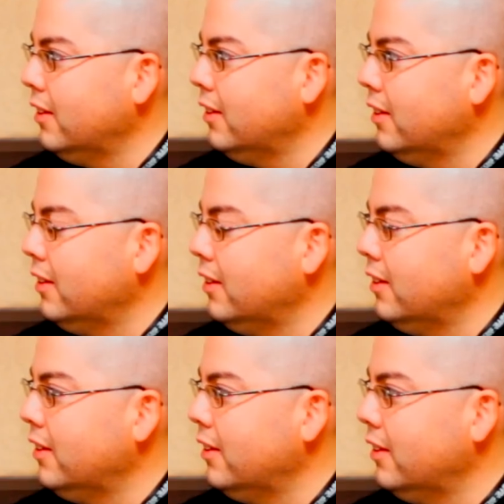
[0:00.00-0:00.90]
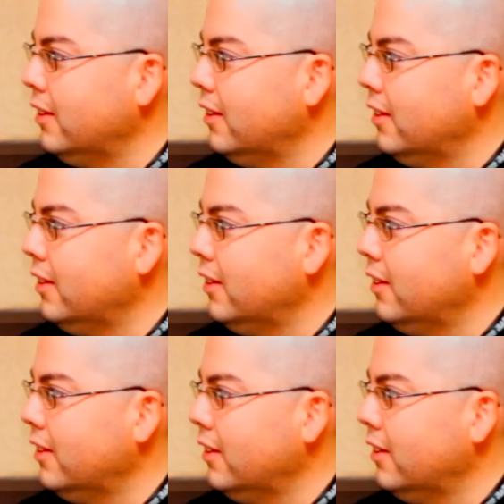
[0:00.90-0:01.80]

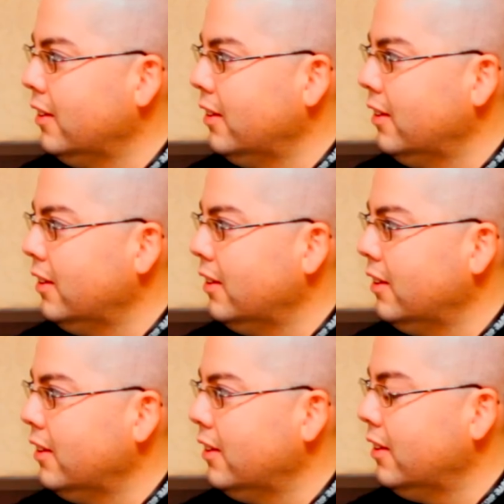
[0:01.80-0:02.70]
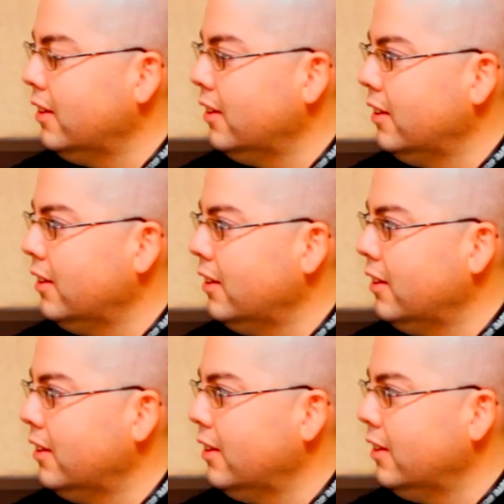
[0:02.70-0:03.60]

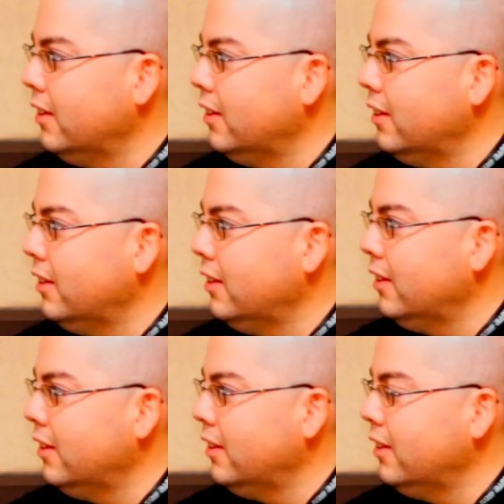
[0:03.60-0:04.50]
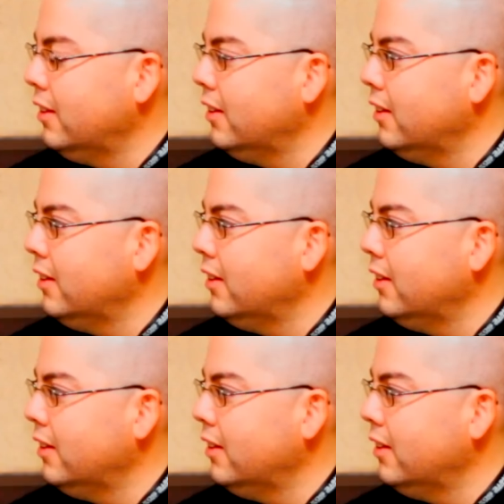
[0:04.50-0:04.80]
The person shown says nothing.